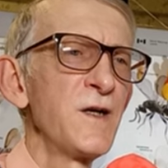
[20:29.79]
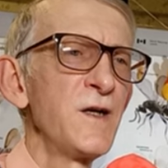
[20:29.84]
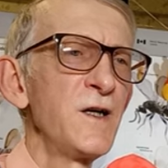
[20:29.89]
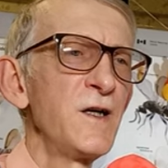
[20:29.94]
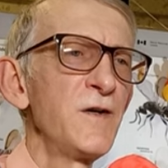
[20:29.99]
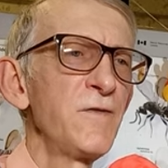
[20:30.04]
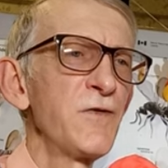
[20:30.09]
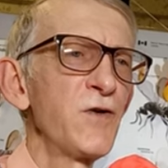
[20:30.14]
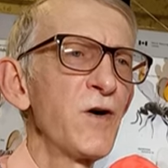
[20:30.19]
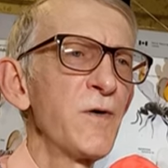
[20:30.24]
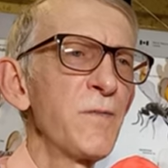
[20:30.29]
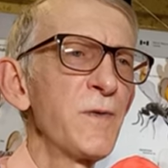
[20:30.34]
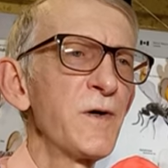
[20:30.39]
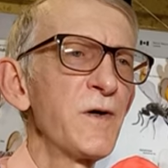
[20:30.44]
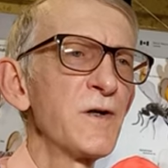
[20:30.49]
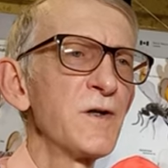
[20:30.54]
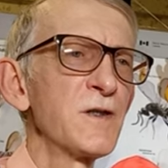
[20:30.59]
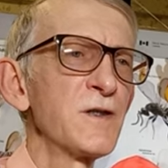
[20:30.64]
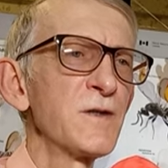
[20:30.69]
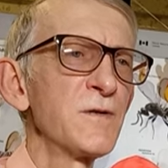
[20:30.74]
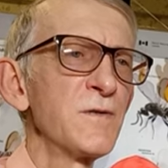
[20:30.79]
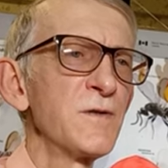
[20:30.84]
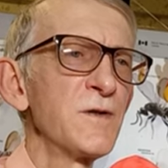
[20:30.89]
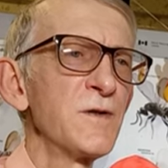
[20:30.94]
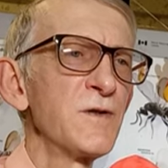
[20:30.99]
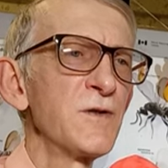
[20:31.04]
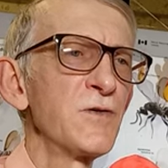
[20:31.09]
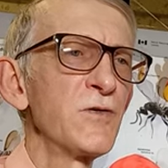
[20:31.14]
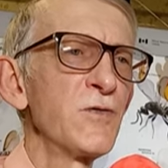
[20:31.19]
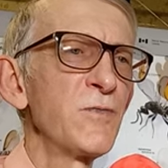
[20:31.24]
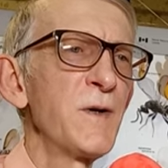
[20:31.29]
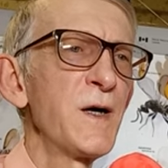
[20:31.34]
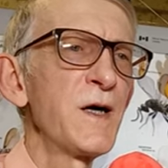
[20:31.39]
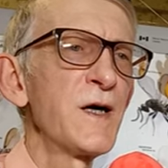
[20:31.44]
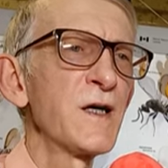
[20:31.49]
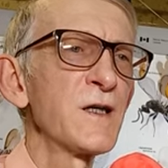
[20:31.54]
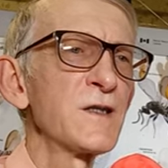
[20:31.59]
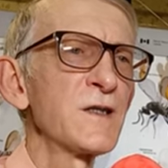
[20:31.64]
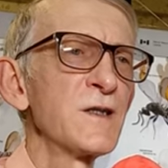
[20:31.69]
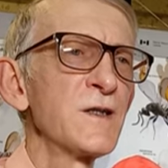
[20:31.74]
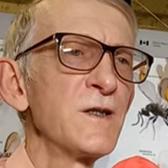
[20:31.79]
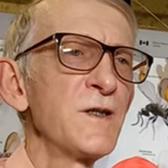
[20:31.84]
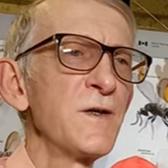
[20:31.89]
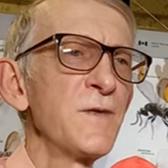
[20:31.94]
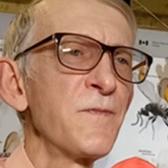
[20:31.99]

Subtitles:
leafhoppers, true bugs,